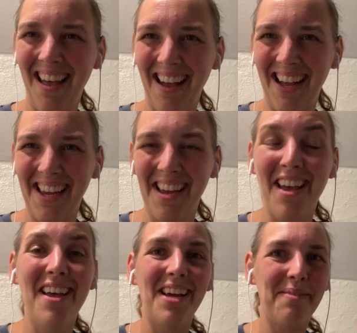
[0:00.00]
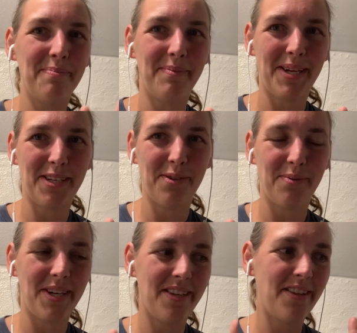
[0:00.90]
Hi, I'm Amanda
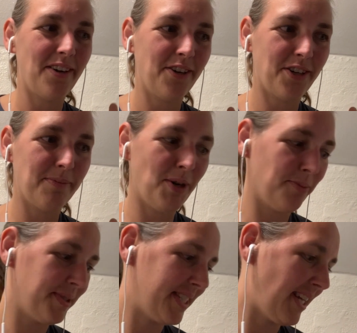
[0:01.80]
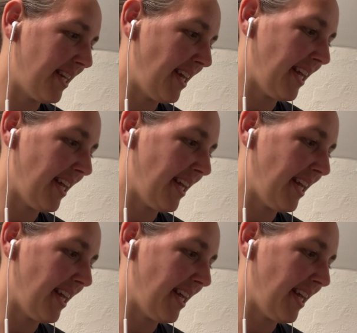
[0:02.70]
with Hookham Homestead,